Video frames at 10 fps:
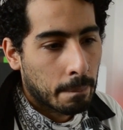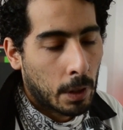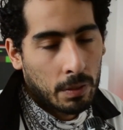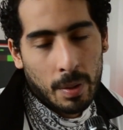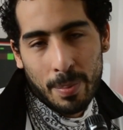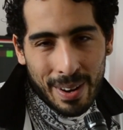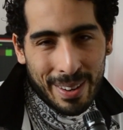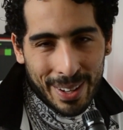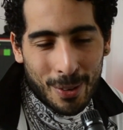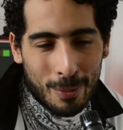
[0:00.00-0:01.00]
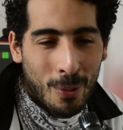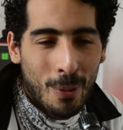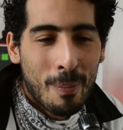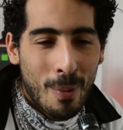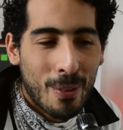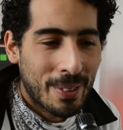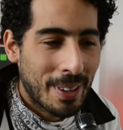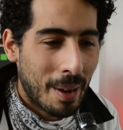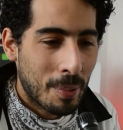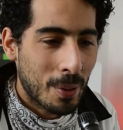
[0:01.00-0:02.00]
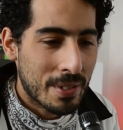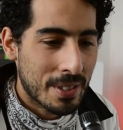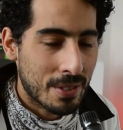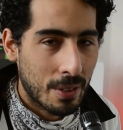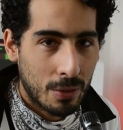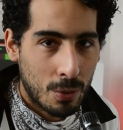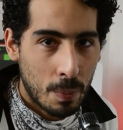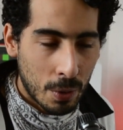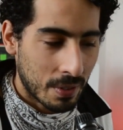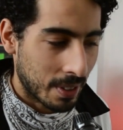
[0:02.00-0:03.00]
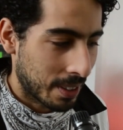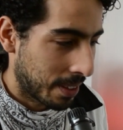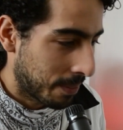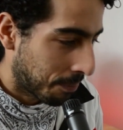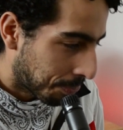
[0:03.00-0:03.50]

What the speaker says: contemporary or more modern approaches to music.